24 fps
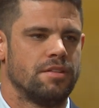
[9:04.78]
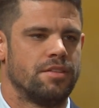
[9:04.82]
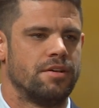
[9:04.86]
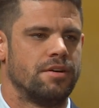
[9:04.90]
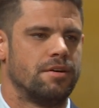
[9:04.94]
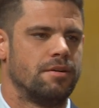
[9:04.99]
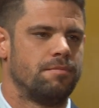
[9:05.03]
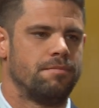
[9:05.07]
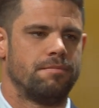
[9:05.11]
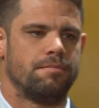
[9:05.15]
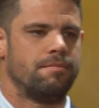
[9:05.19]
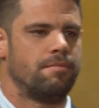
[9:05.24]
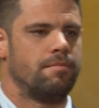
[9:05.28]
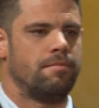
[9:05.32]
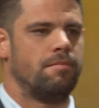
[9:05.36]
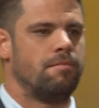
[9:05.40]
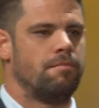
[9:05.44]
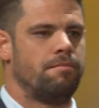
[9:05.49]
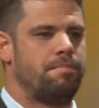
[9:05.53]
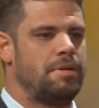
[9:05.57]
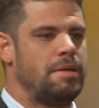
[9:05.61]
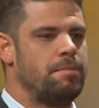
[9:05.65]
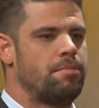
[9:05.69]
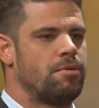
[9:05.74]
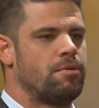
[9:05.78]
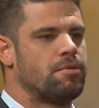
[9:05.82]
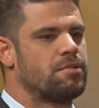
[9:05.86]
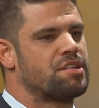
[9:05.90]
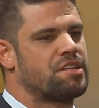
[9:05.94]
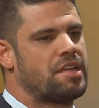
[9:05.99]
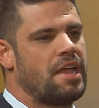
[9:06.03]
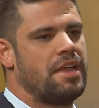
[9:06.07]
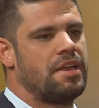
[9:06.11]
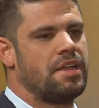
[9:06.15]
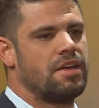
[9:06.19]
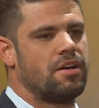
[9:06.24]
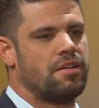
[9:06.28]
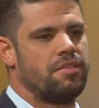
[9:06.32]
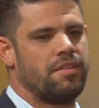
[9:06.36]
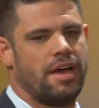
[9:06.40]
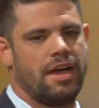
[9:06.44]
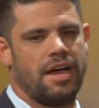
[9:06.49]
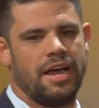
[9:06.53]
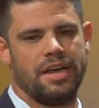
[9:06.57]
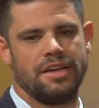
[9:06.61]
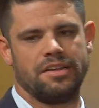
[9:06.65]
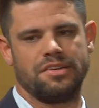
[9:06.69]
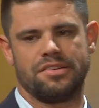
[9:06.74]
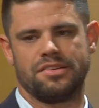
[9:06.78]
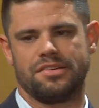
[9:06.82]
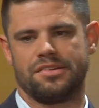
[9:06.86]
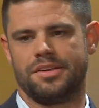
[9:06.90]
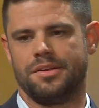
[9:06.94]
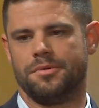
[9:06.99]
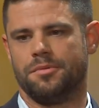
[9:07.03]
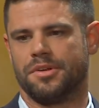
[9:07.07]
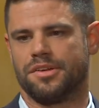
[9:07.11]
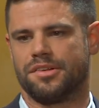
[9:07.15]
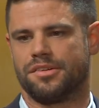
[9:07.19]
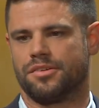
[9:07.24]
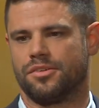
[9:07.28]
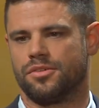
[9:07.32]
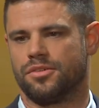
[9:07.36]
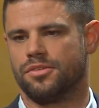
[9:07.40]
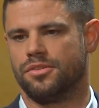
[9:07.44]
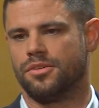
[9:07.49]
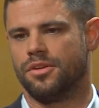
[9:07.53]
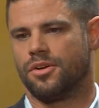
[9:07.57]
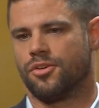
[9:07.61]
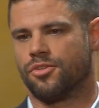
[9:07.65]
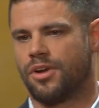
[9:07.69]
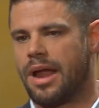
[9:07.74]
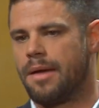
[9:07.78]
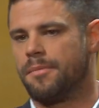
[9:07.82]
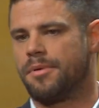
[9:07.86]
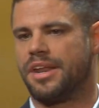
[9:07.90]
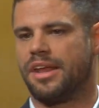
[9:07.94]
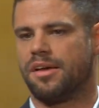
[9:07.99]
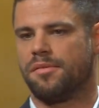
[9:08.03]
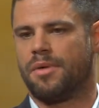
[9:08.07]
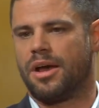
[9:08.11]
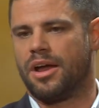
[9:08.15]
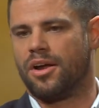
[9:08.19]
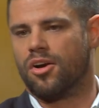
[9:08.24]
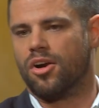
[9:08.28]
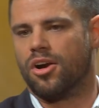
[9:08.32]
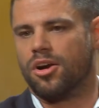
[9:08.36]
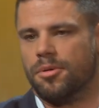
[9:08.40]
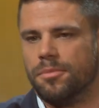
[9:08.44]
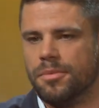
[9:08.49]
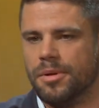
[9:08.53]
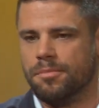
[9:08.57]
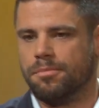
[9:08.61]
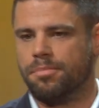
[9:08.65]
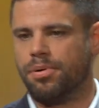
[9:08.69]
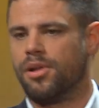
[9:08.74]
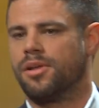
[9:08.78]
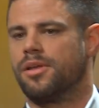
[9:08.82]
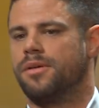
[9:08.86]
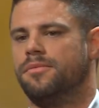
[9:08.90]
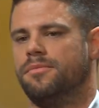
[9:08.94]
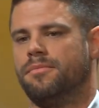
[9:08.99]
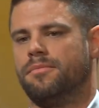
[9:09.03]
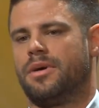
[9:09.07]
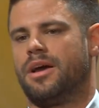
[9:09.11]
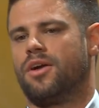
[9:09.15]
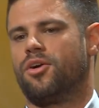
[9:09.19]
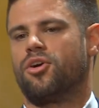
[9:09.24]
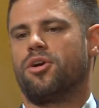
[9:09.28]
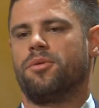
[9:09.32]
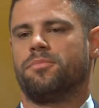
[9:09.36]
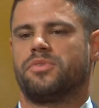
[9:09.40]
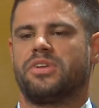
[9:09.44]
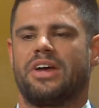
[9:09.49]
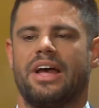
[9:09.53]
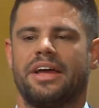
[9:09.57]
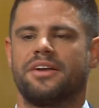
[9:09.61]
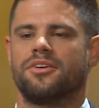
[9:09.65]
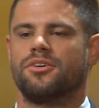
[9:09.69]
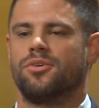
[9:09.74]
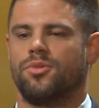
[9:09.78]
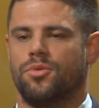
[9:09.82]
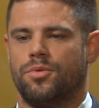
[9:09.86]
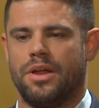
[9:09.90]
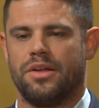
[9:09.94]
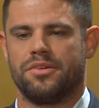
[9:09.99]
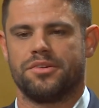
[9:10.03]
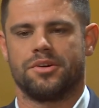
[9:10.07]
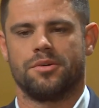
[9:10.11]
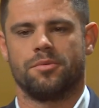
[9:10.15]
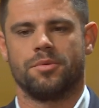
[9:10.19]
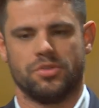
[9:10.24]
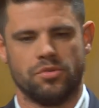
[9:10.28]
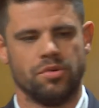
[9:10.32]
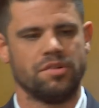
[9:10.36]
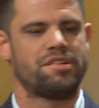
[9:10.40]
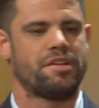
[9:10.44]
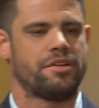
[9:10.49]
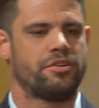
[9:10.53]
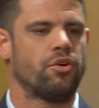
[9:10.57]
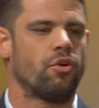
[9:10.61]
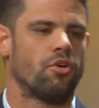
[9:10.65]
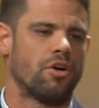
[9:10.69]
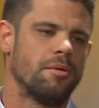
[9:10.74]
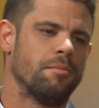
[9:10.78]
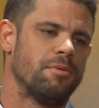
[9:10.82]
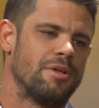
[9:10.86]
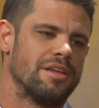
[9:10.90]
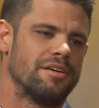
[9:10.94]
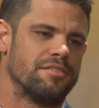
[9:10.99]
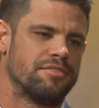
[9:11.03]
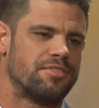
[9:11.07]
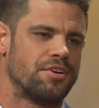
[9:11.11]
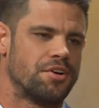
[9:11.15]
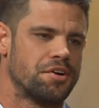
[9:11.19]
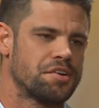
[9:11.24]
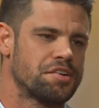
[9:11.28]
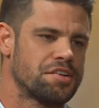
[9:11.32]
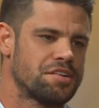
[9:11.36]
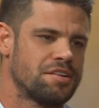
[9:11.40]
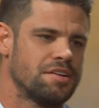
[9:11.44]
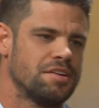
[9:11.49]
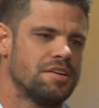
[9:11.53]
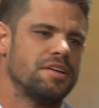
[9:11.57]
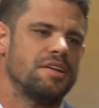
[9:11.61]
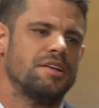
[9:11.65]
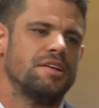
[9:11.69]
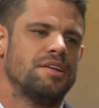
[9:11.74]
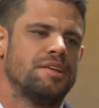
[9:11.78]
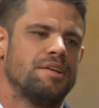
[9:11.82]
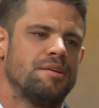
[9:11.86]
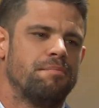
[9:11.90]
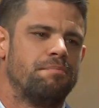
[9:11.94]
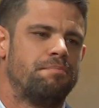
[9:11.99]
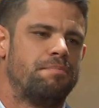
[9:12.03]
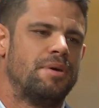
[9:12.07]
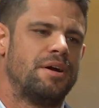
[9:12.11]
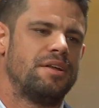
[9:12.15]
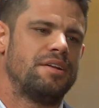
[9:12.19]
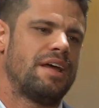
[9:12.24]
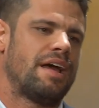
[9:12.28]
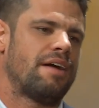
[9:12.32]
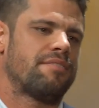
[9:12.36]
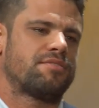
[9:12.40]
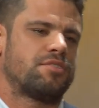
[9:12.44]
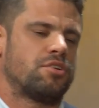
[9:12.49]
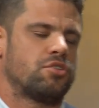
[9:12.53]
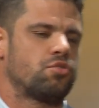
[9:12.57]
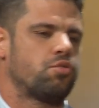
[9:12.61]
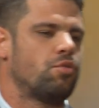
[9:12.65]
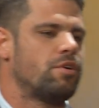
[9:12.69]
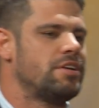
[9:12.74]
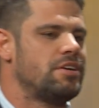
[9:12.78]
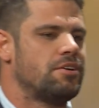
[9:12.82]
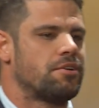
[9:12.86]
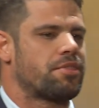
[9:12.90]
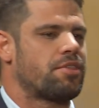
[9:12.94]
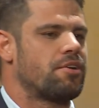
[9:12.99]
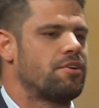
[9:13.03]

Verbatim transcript: the people skating on the ice, she was grabbing at my arm and pulling my arm tighter around her, which was adorable at first. But after 20 or